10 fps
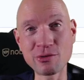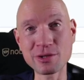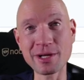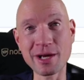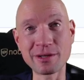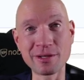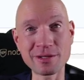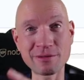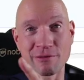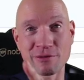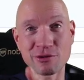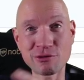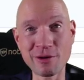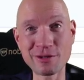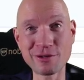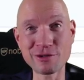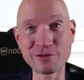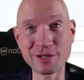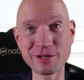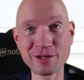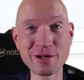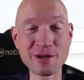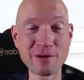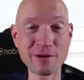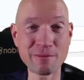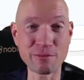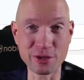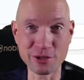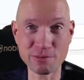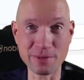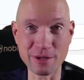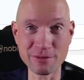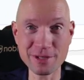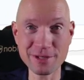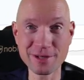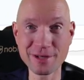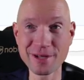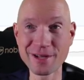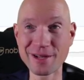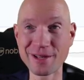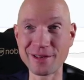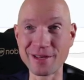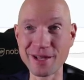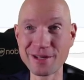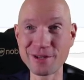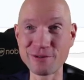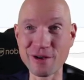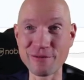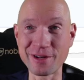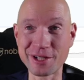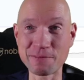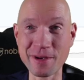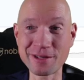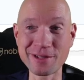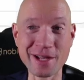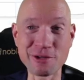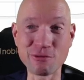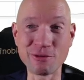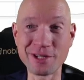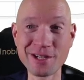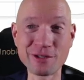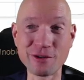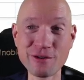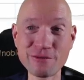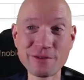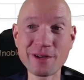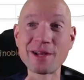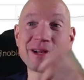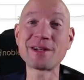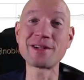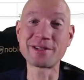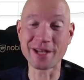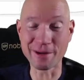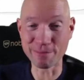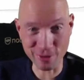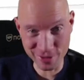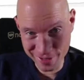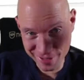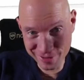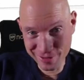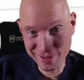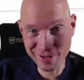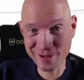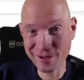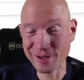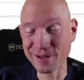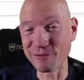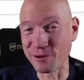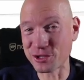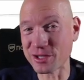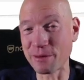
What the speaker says: like this with 23 British pounds, then you have an expected annual yield of 10%, which comes